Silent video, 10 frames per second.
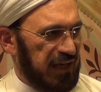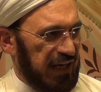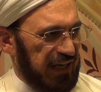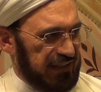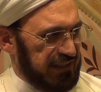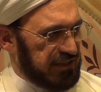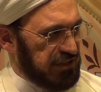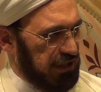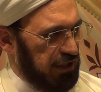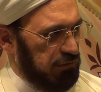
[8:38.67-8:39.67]
At this
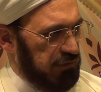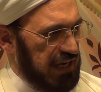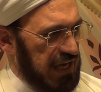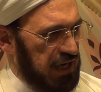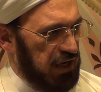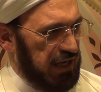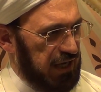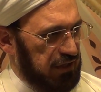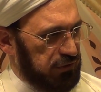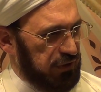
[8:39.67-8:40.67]
time
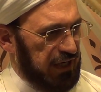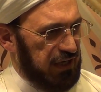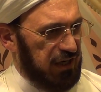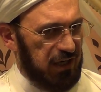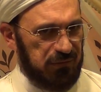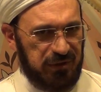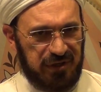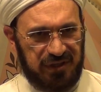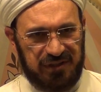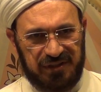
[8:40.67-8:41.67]
now, you and I, we
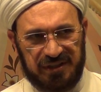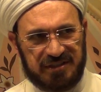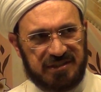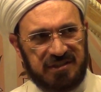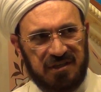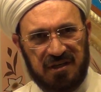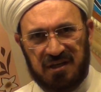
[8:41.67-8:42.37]
are in this